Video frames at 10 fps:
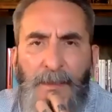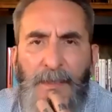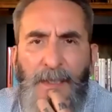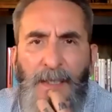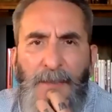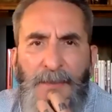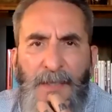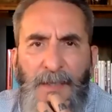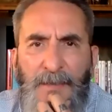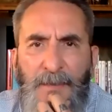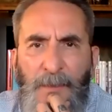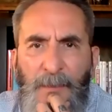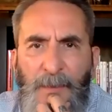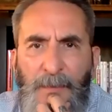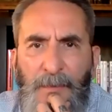Okay, I understand so many
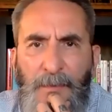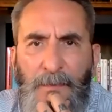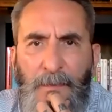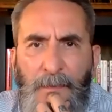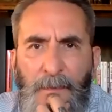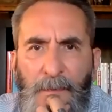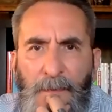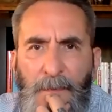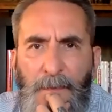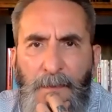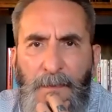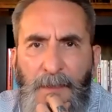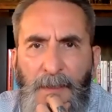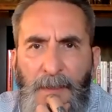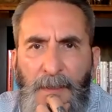people
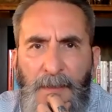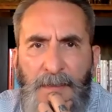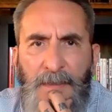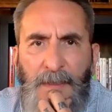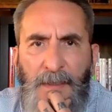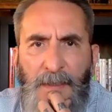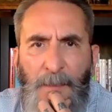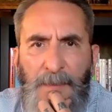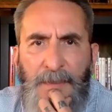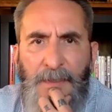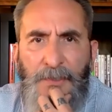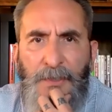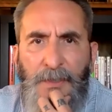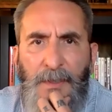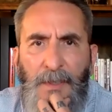think it's a
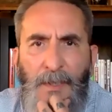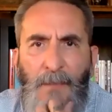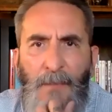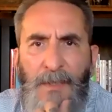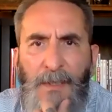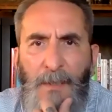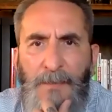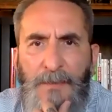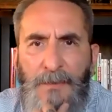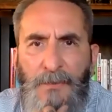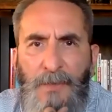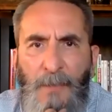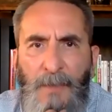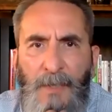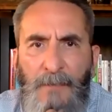competition when it comes to
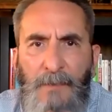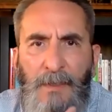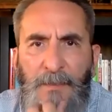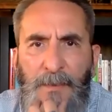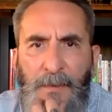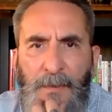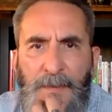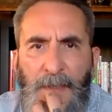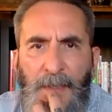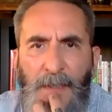trauma and experience.